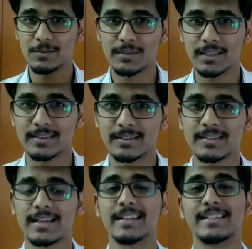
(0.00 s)
with
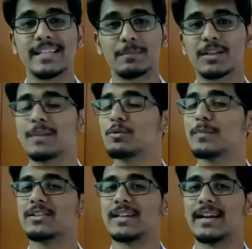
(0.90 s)
others and subscribe to
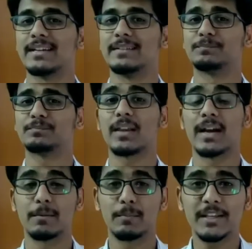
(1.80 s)
my channel.
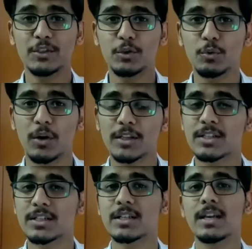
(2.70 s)
And please do
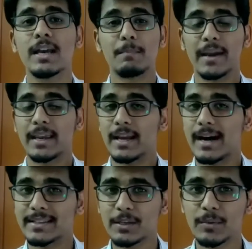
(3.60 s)
watch my
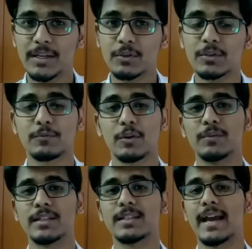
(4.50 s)
other videos for
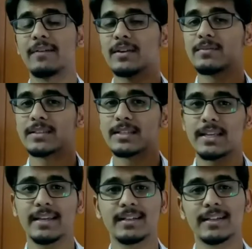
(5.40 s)
which I have given the
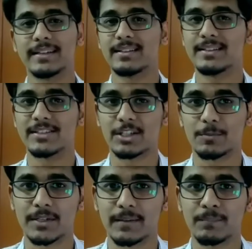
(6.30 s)
link in the
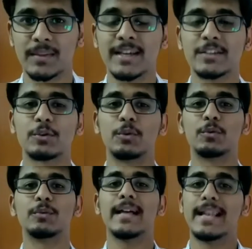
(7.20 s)
description.
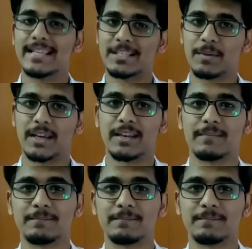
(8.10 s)
So let's begin.